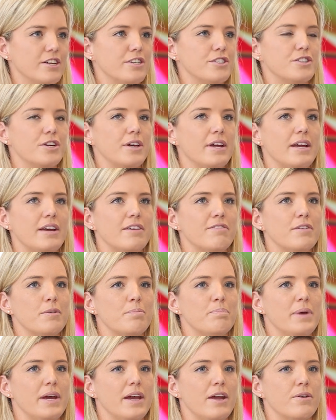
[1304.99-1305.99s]
So if
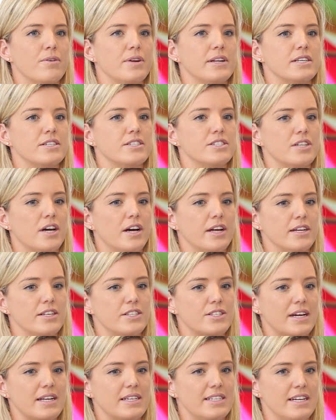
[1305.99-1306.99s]
a parent is starting
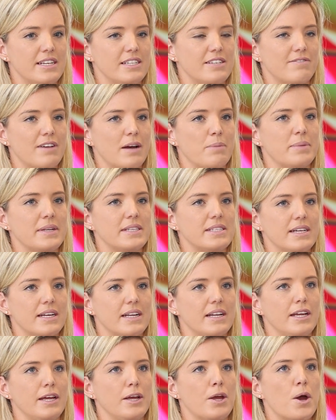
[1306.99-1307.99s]
to identify
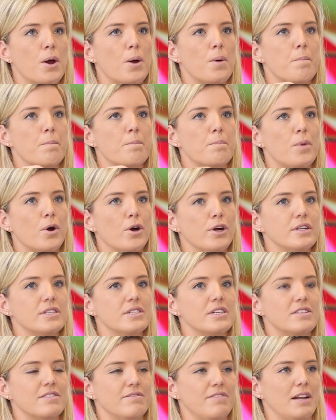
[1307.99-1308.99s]
particularly
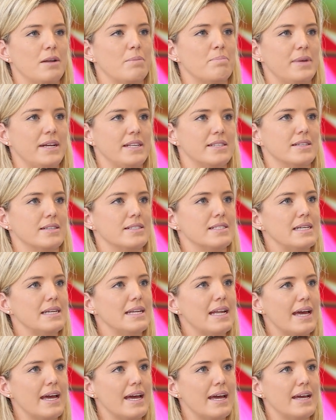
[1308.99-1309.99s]
motor developmental
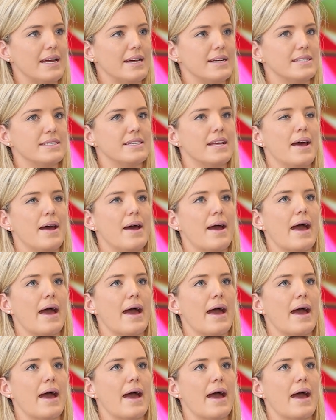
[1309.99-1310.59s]
delays,